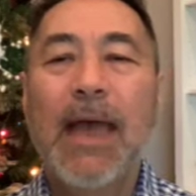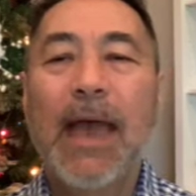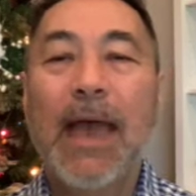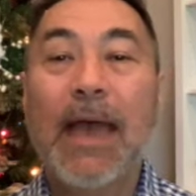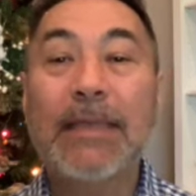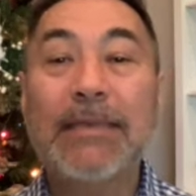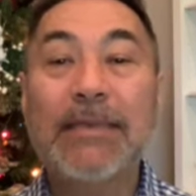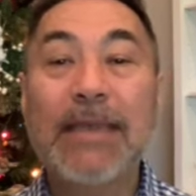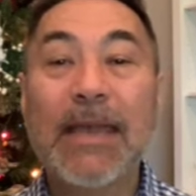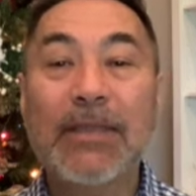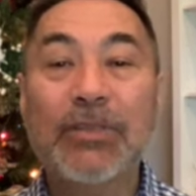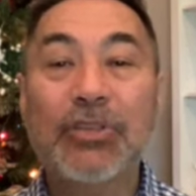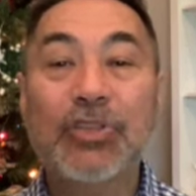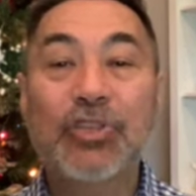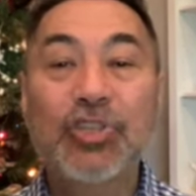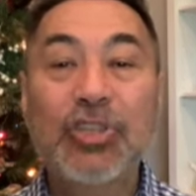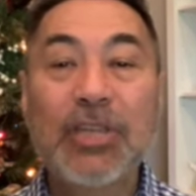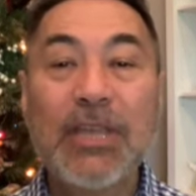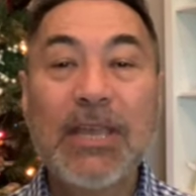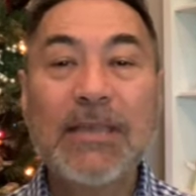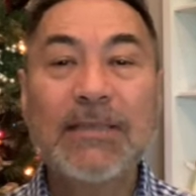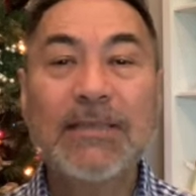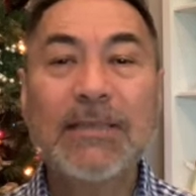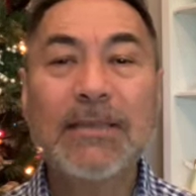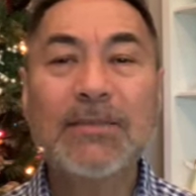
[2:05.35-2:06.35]
And yet,
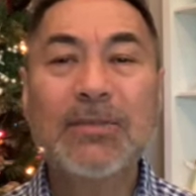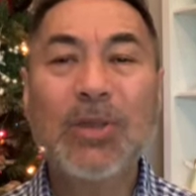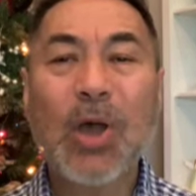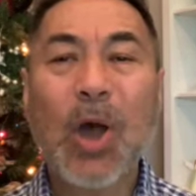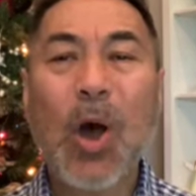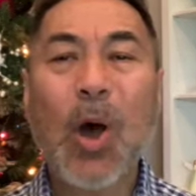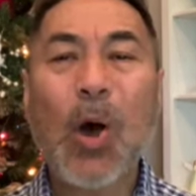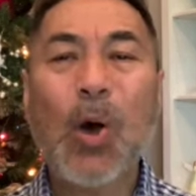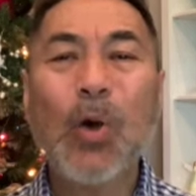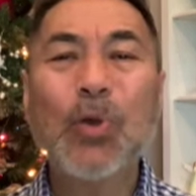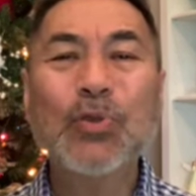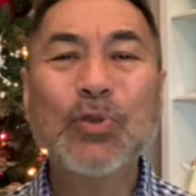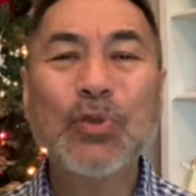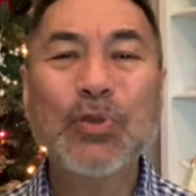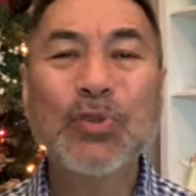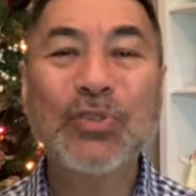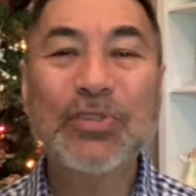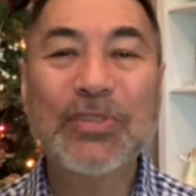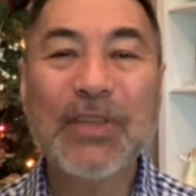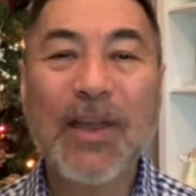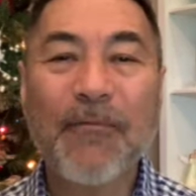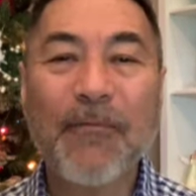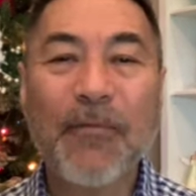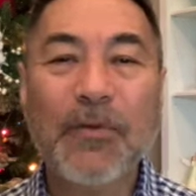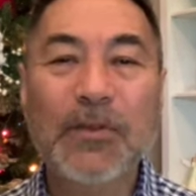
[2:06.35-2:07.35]
Jesus also
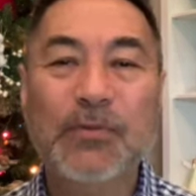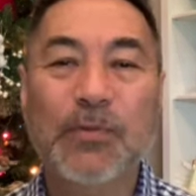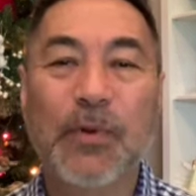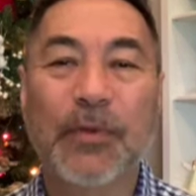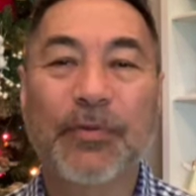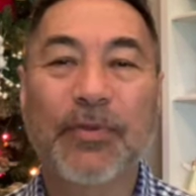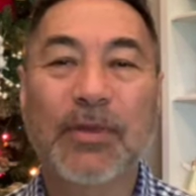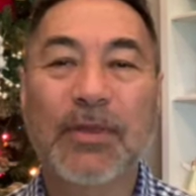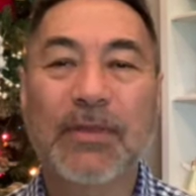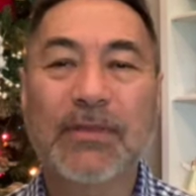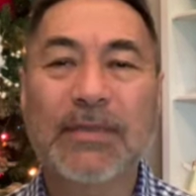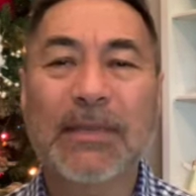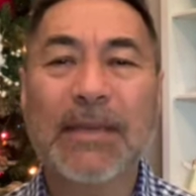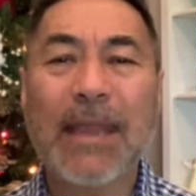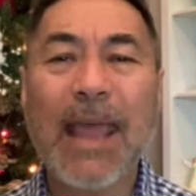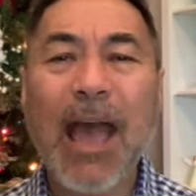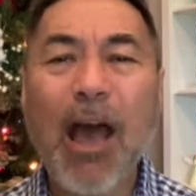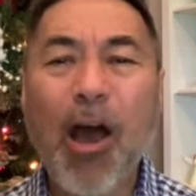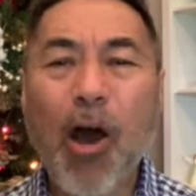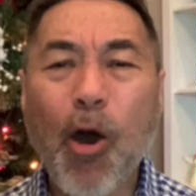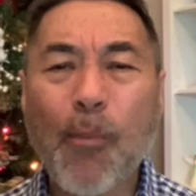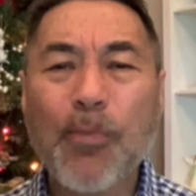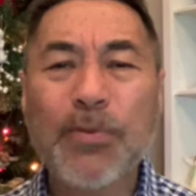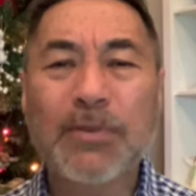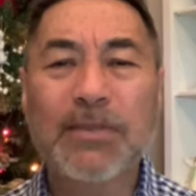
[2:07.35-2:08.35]
suffers with us and
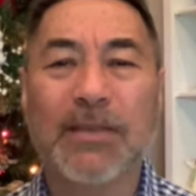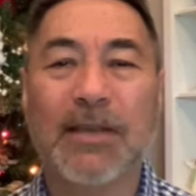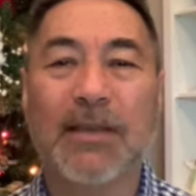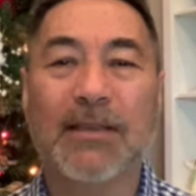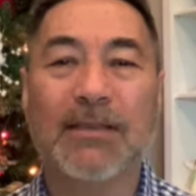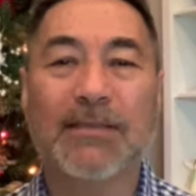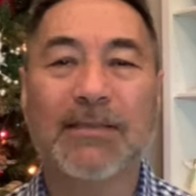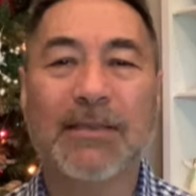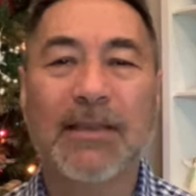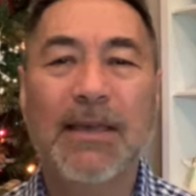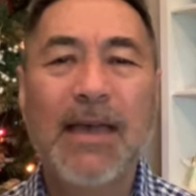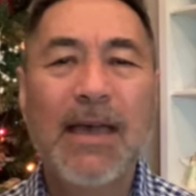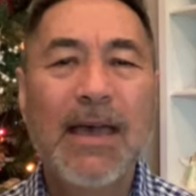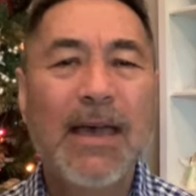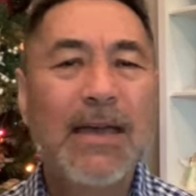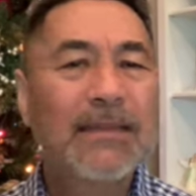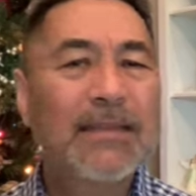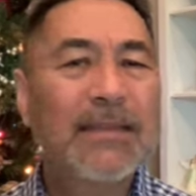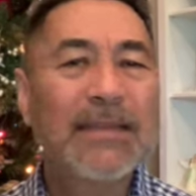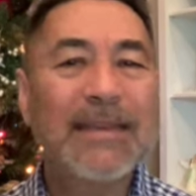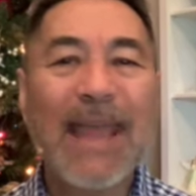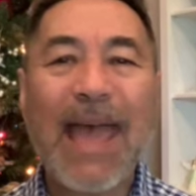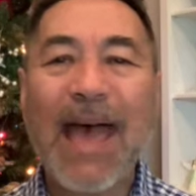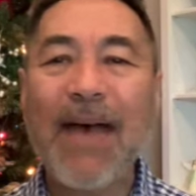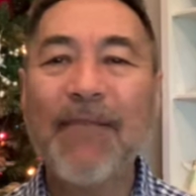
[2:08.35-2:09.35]
helps us
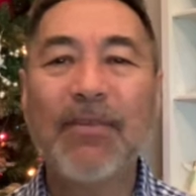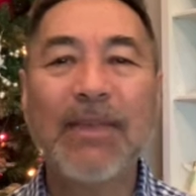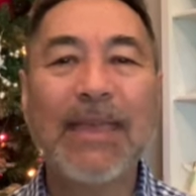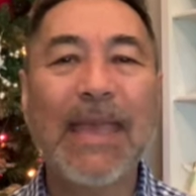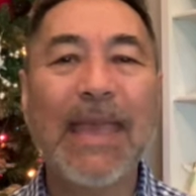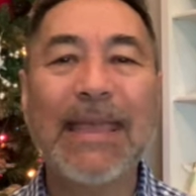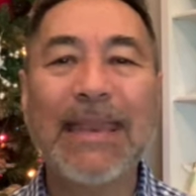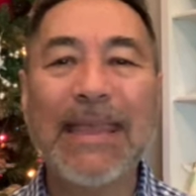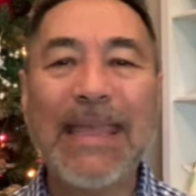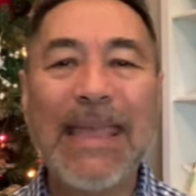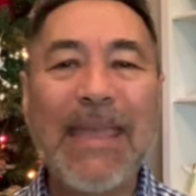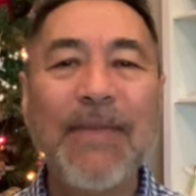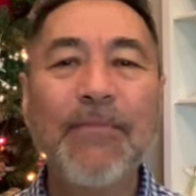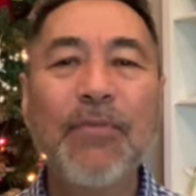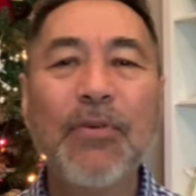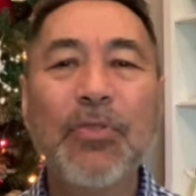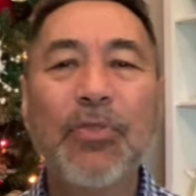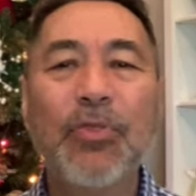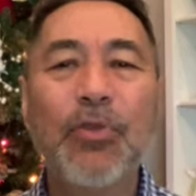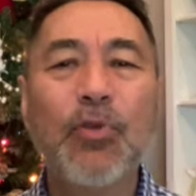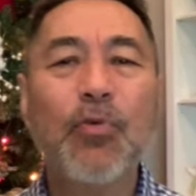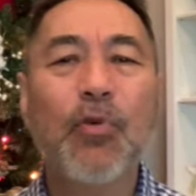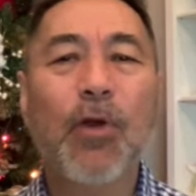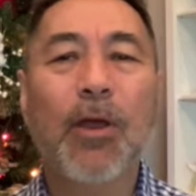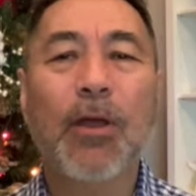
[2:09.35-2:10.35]
to navigate even
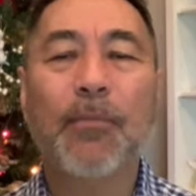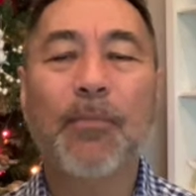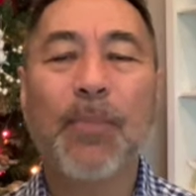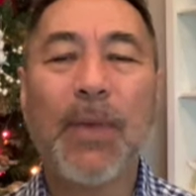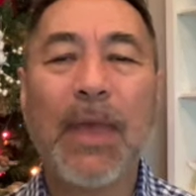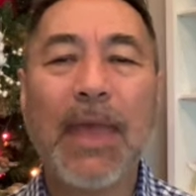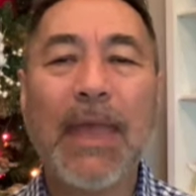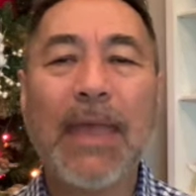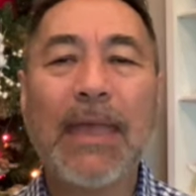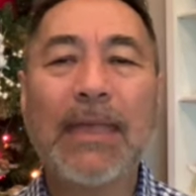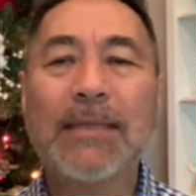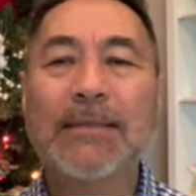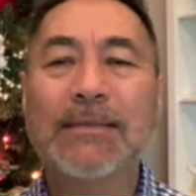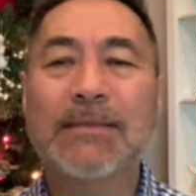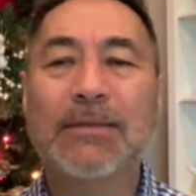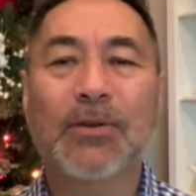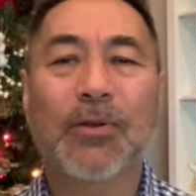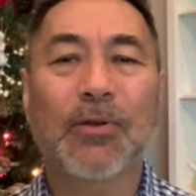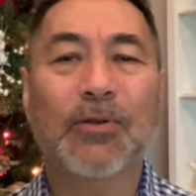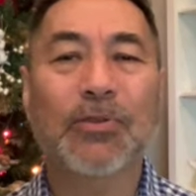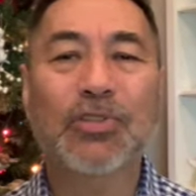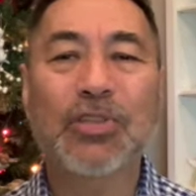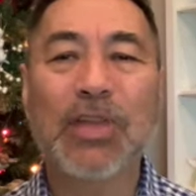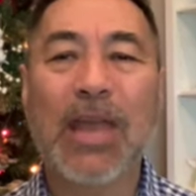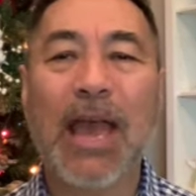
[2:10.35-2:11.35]
through our pains and
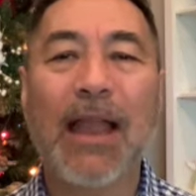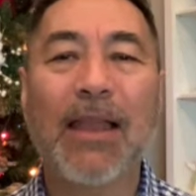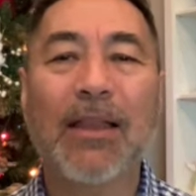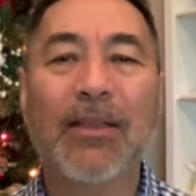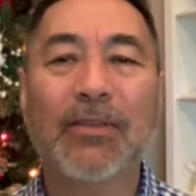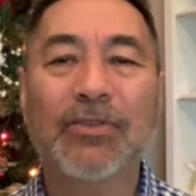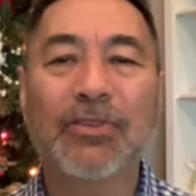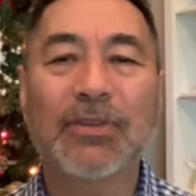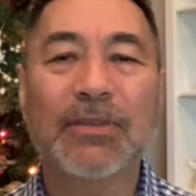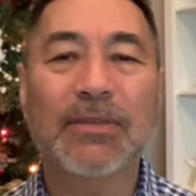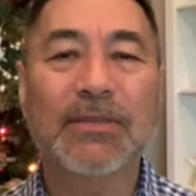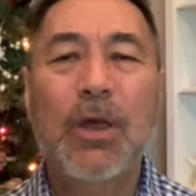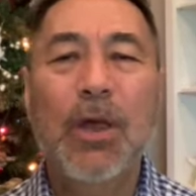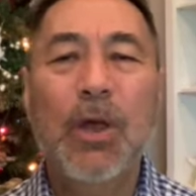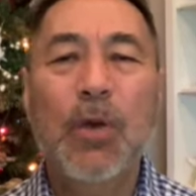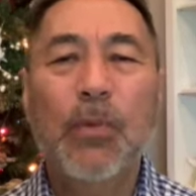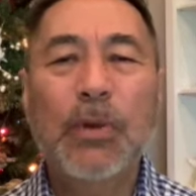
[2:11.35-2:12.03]
our challenges.